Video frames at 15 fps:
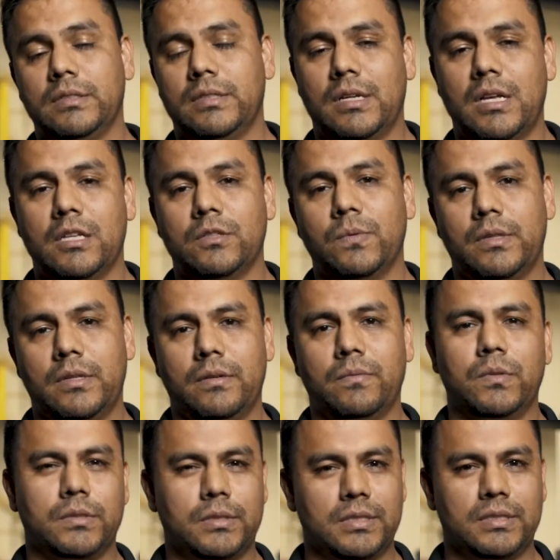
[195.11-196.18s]
that come with it,
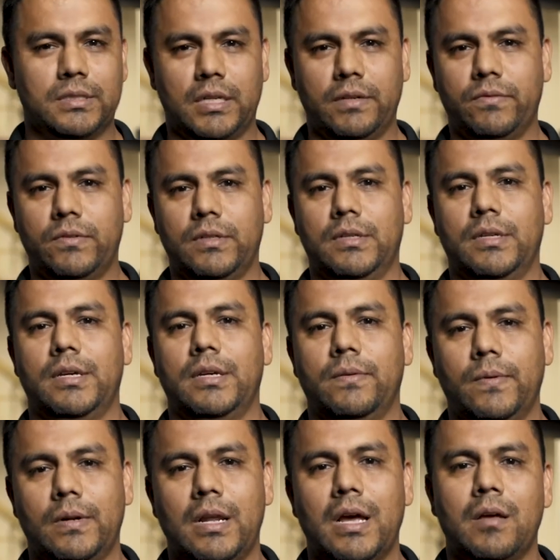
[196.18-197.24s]
which is safety
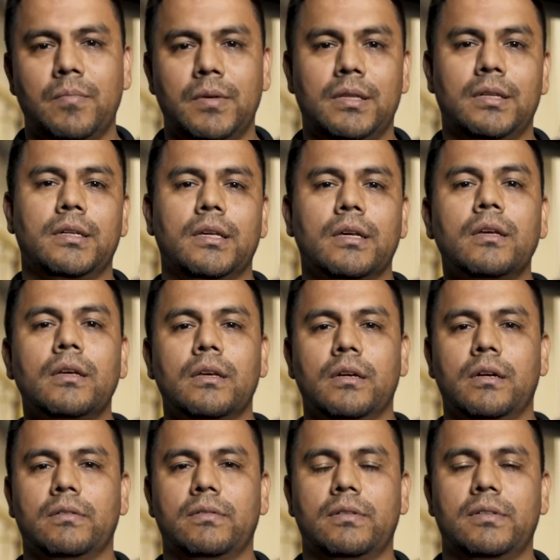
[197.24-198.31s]
and reliability
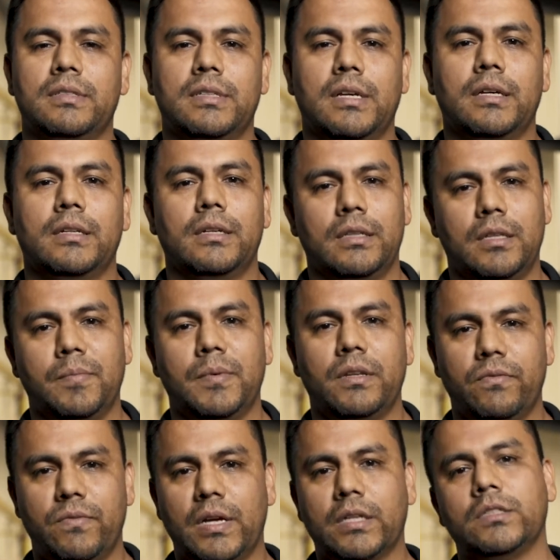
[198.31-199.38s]
of the design and the
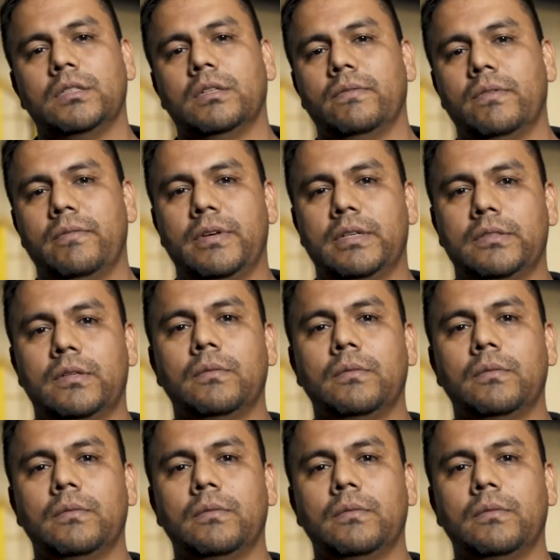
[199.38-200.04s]
manufacturing of the vessel.